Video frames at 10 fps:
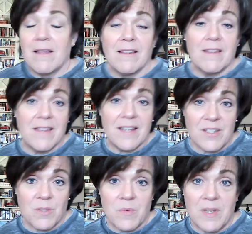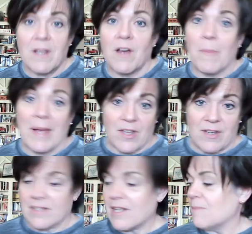This one, oh my
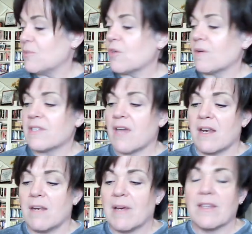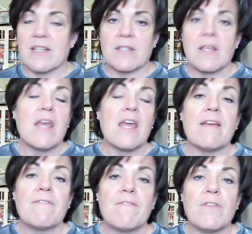goodness, I'm so excited about this.
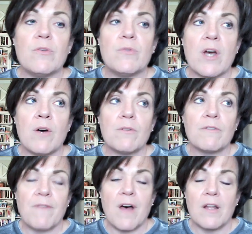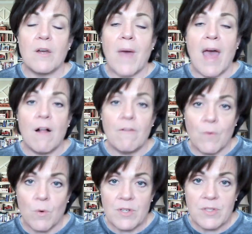If you don't follow Al
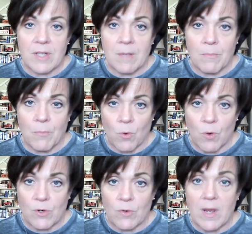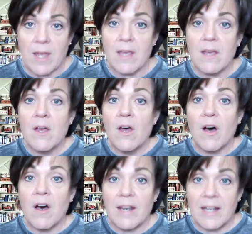Forrest Embroidery
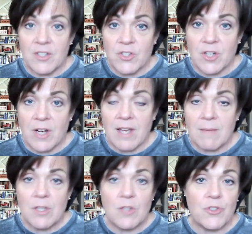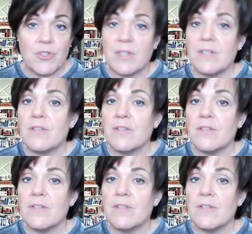on Instagram, you should